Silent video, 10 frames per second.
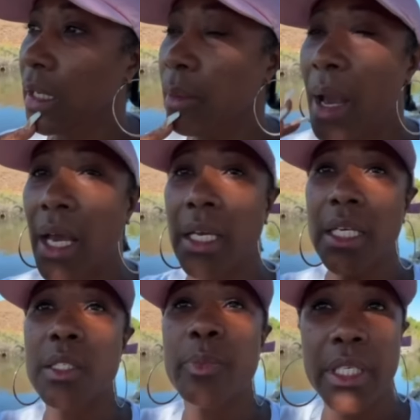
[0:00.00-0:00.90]
And then my
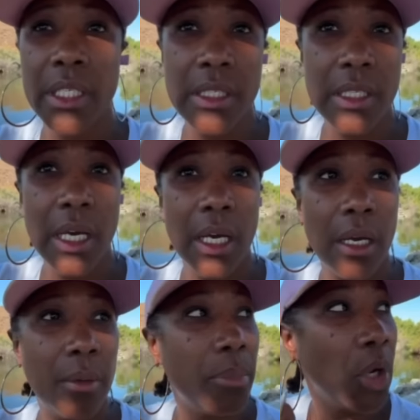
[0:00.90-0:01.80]
husband's
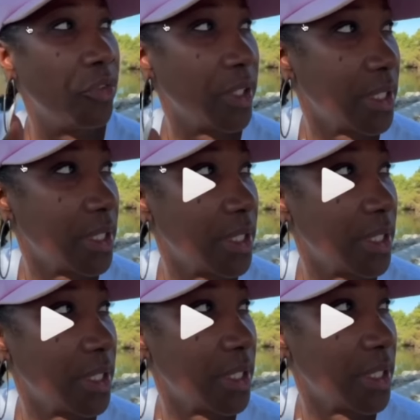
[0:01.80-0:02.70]
um, both. I
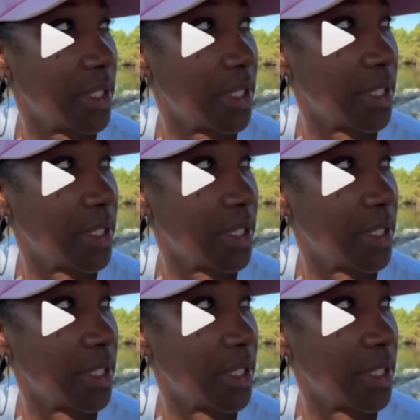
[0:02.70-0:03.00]
uh, well, I